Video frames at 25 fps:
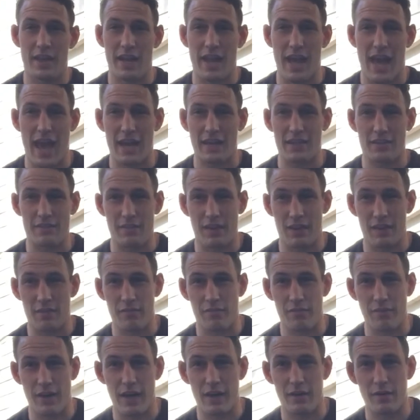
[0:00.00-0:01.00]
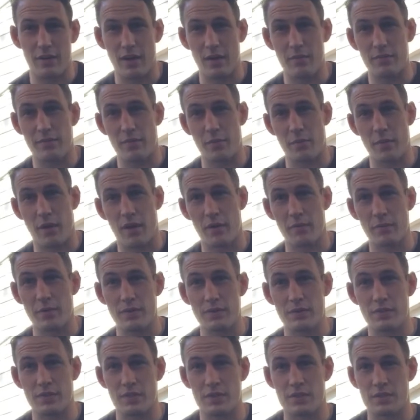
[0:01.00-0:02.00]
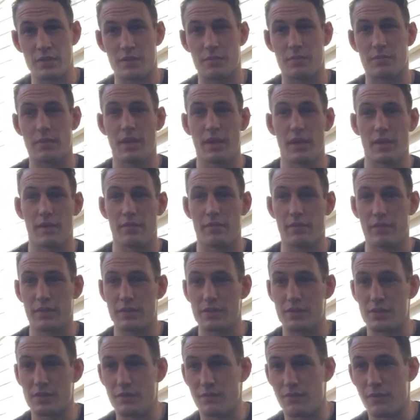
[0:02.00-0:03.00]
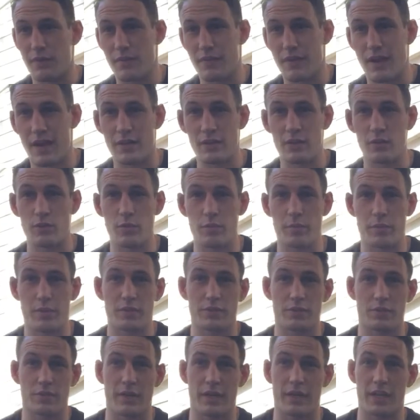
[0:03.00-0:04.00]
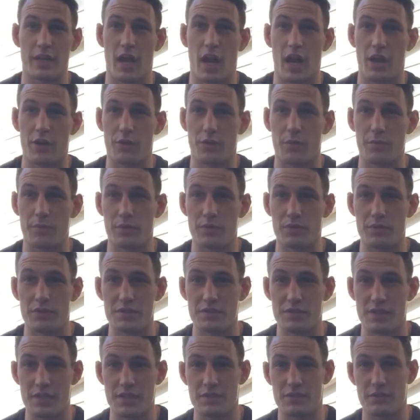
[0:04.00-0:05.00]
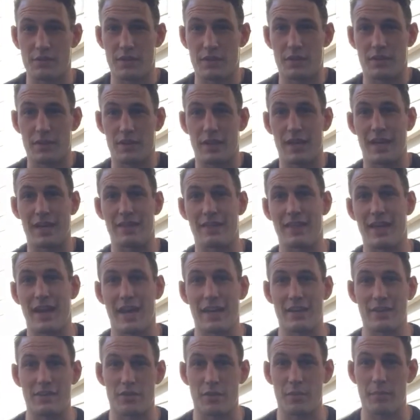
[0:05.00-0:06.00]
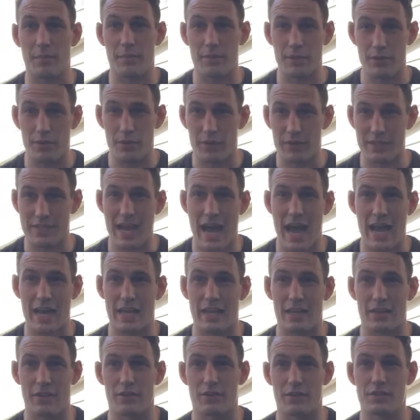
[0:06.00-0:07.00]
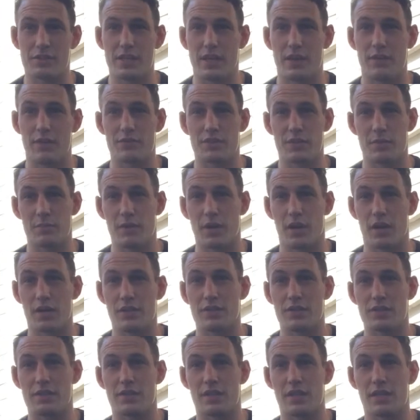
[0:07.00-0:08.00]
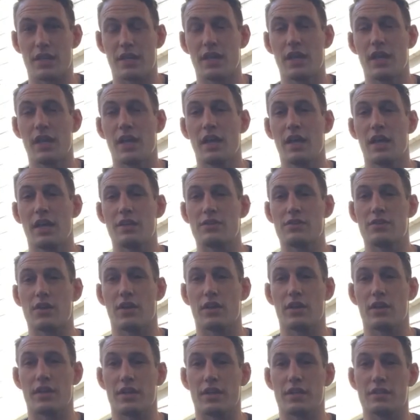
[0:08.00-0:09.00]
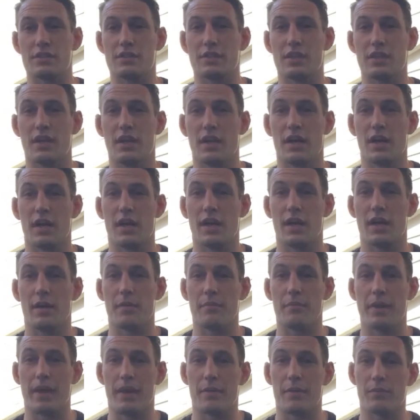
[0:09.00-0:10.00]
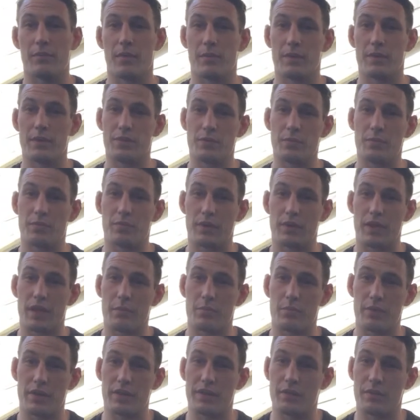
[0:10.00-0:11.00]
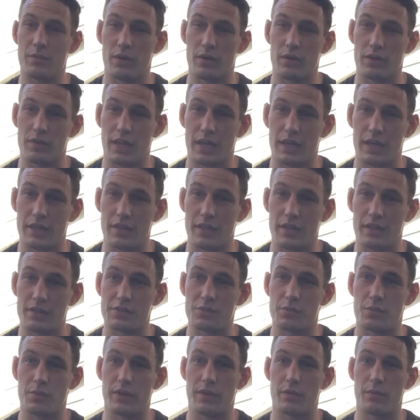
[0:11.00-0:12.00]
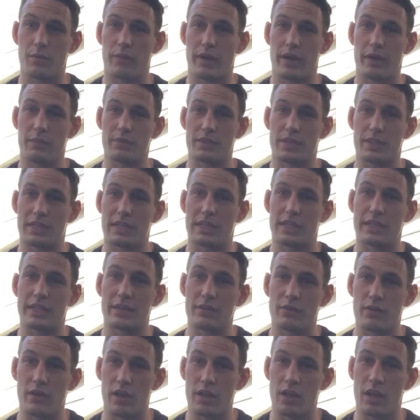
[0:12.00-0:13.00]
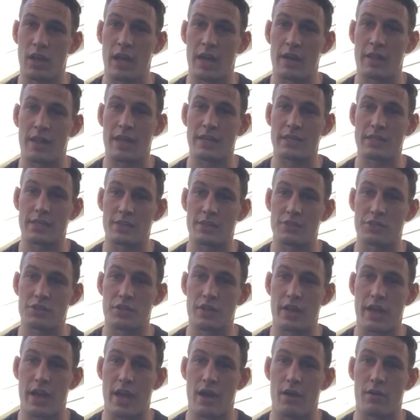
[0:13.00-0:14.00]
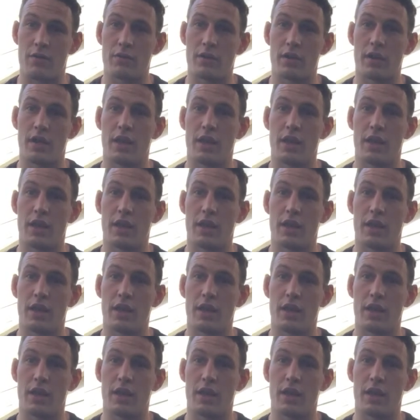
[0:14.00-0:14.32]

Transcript: activate and fire up from our immune system. For instance, if you ever had lupus or any autoimmune disease or anything like that, you're attacking yourself subconsciously, is all it is. And when we do breathing work like this, we're able to clear a lot of that tension out